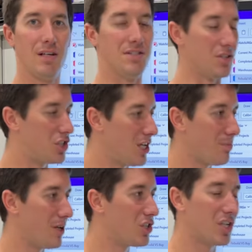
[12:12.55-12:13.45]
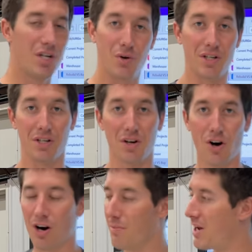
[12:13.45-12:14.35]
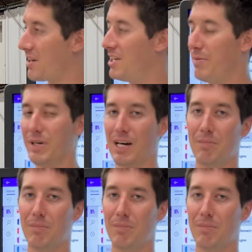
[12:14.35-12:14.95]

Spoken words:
It's a cheap engine going in a car I'm not keeping.